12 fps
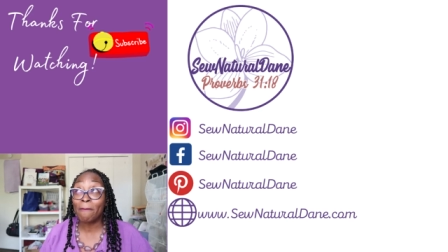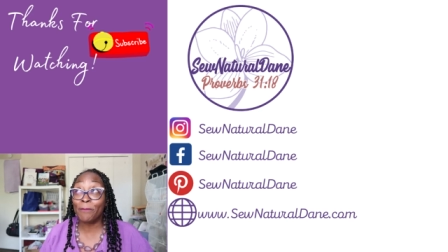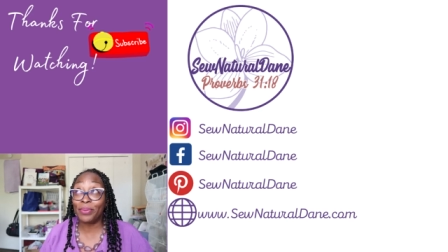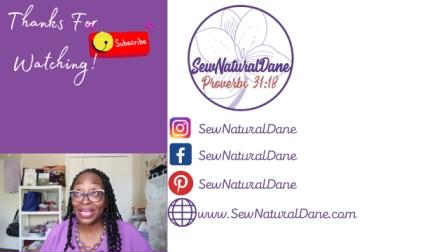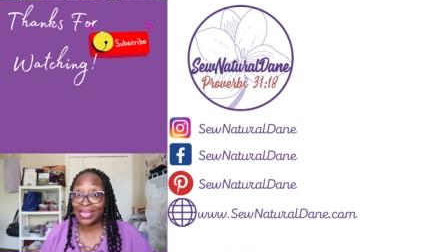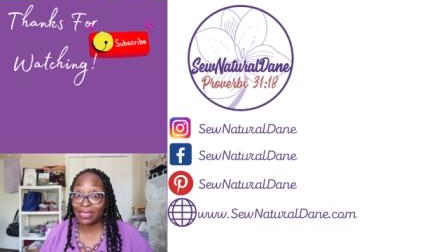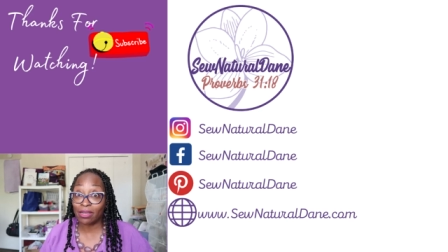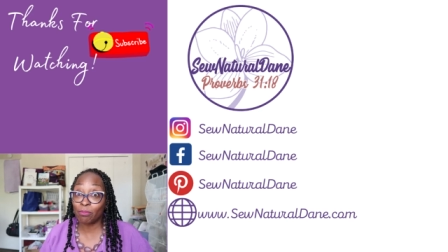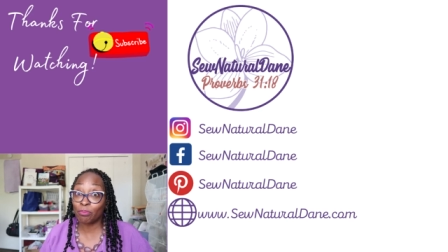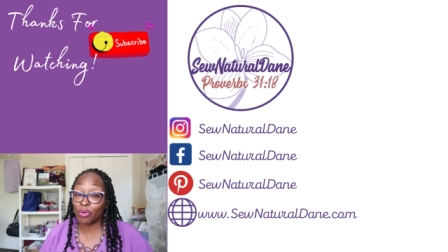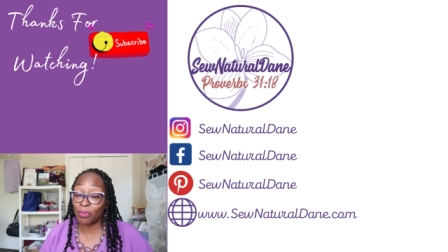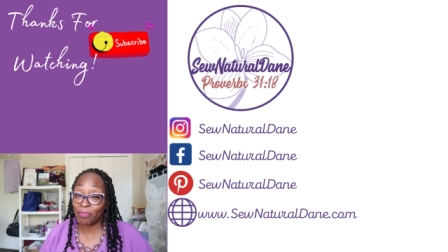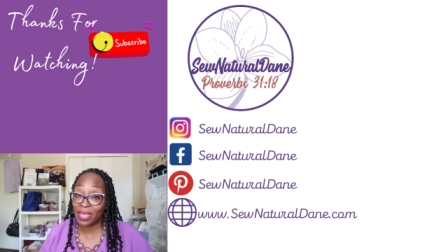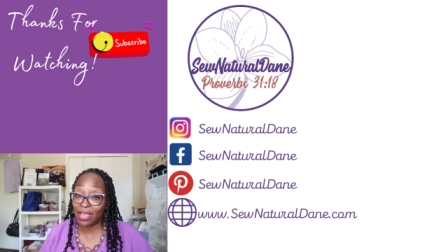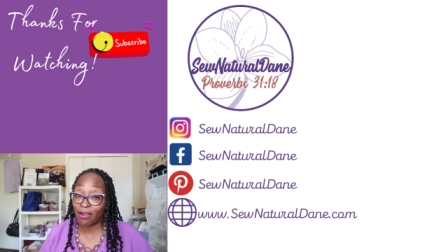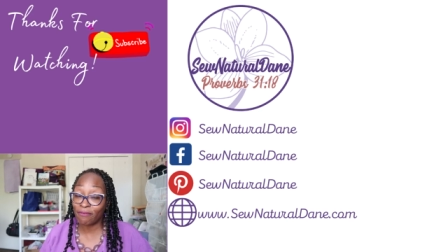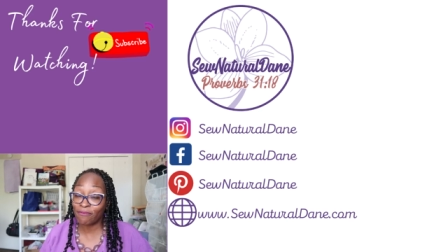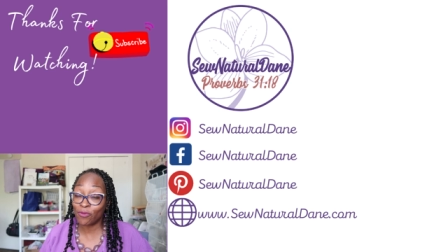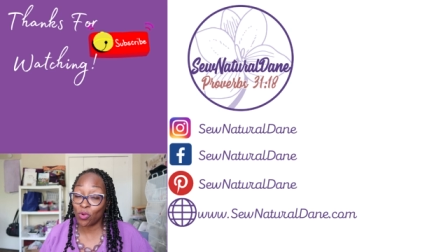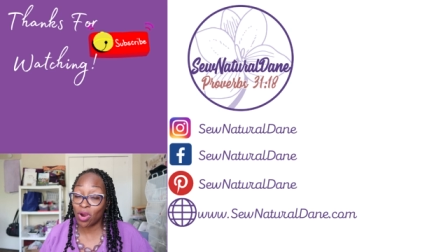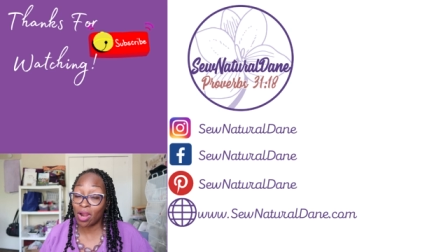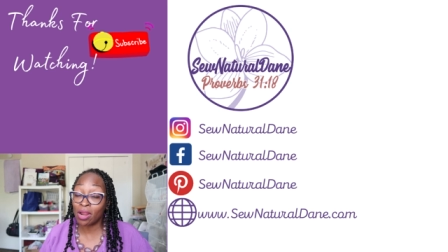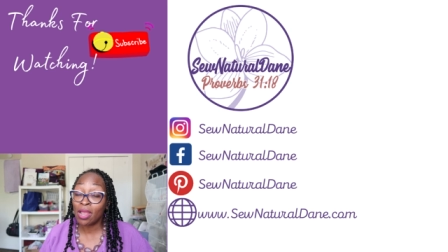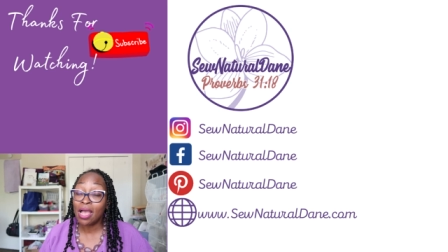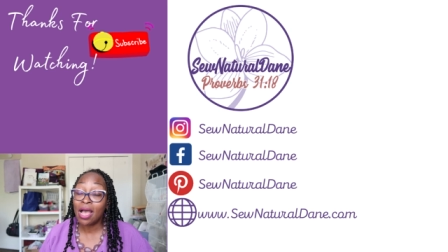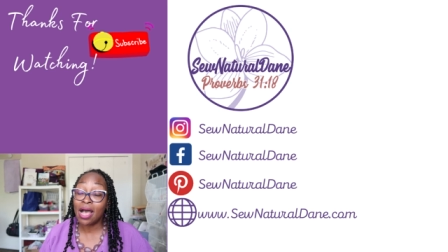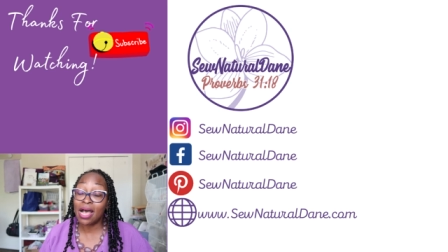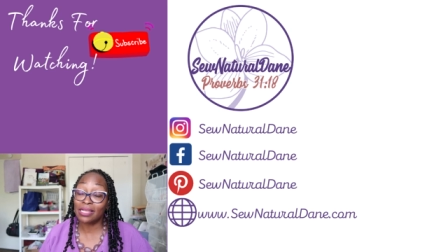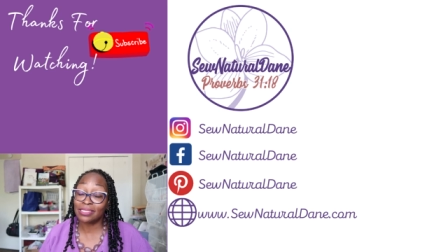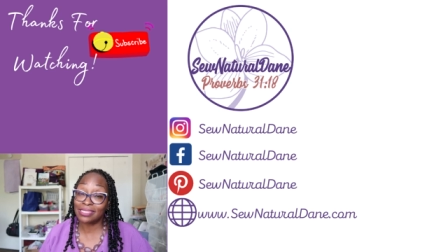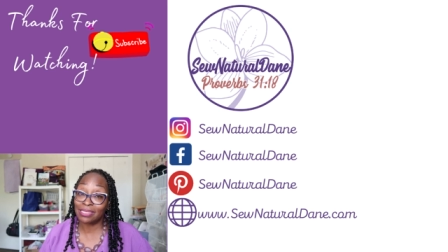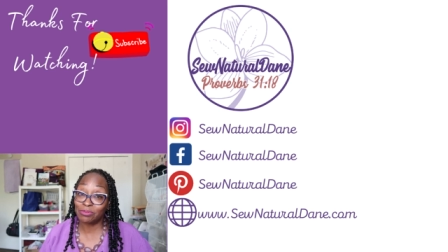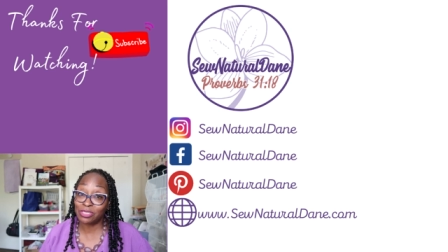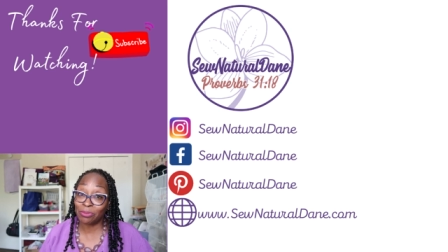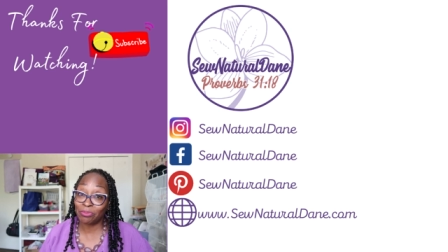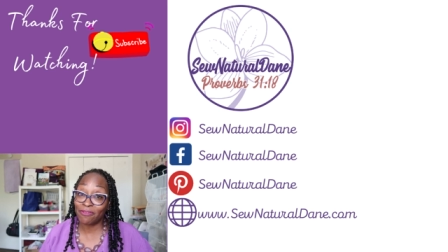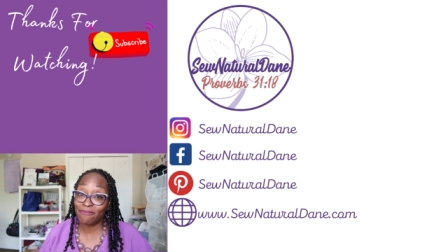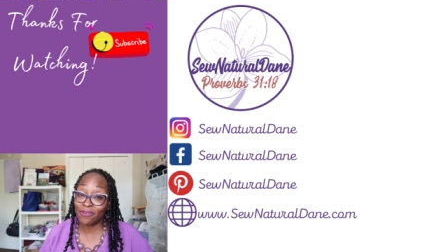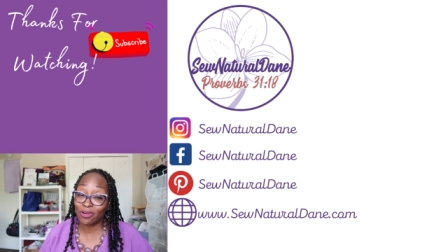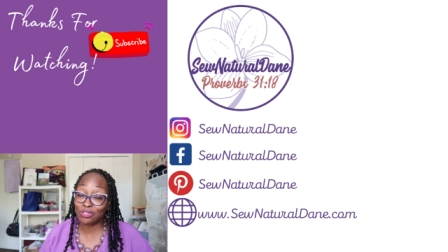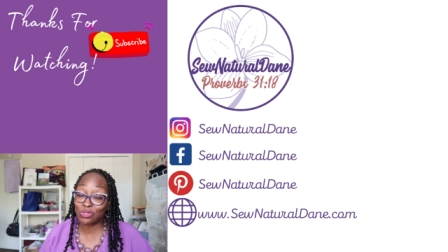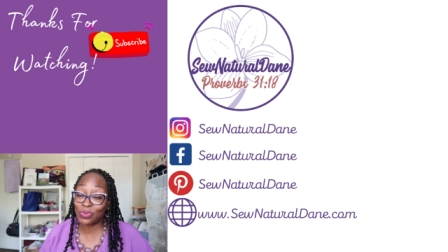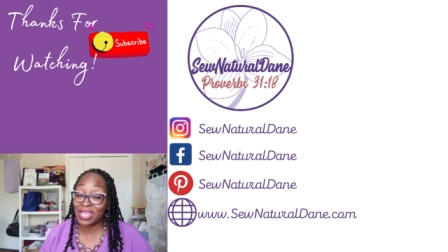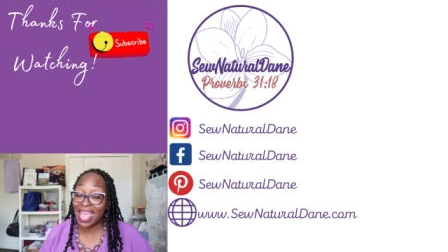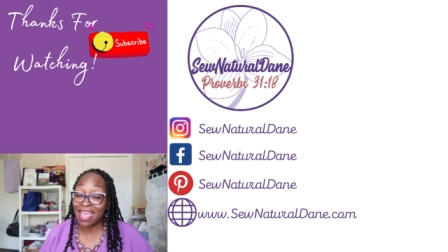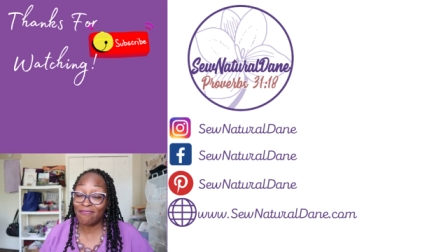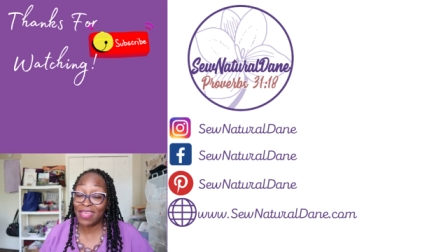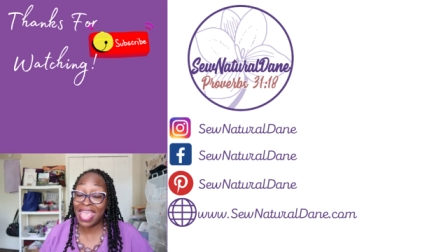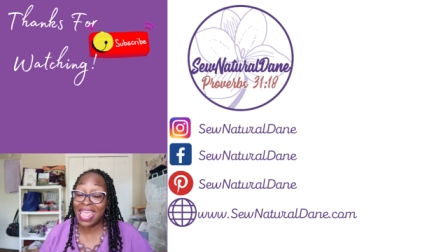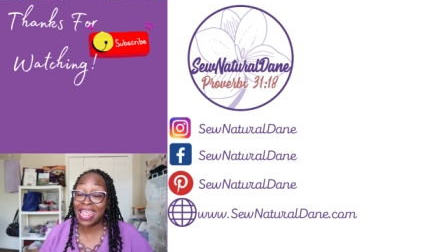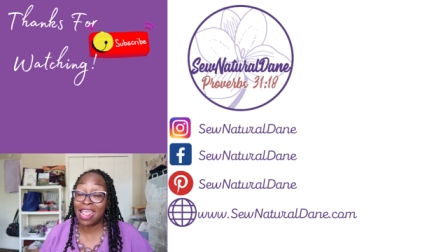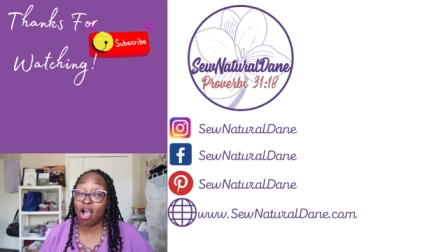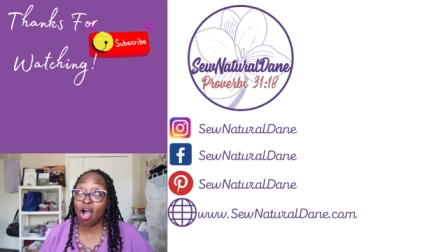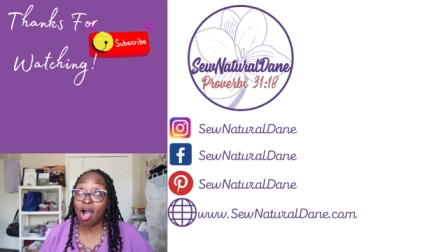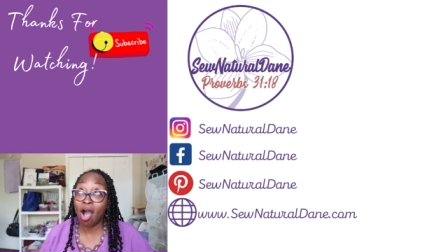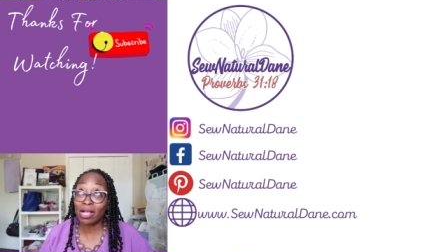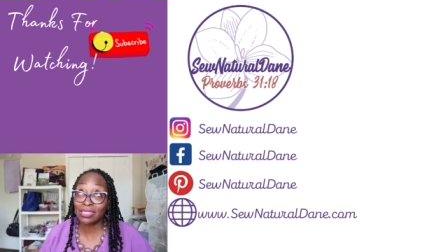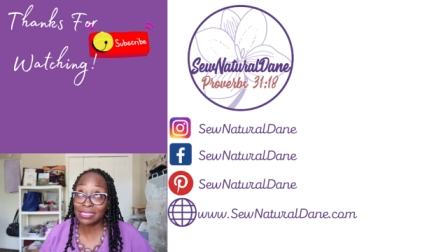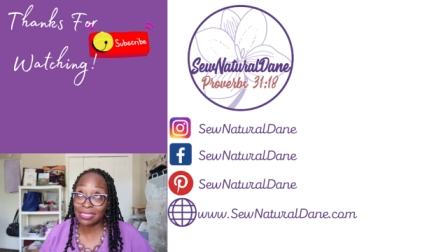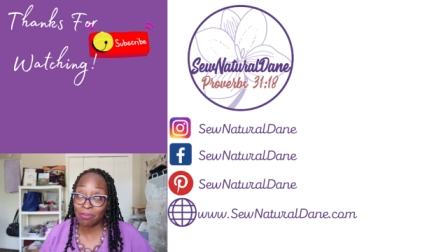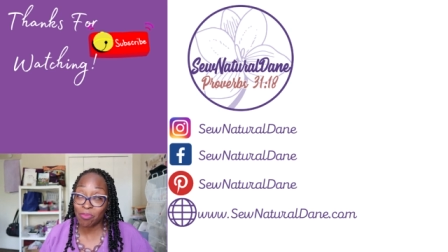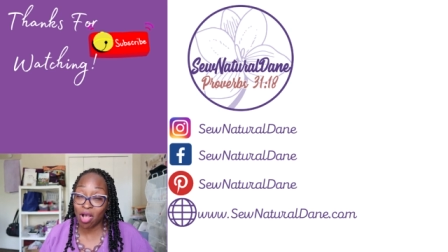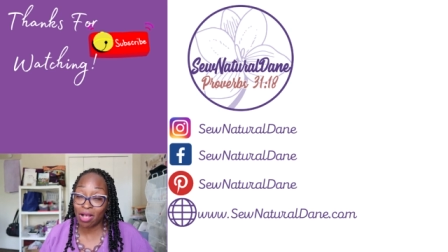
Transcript: but prepare for uh, september 1st we have a awesome,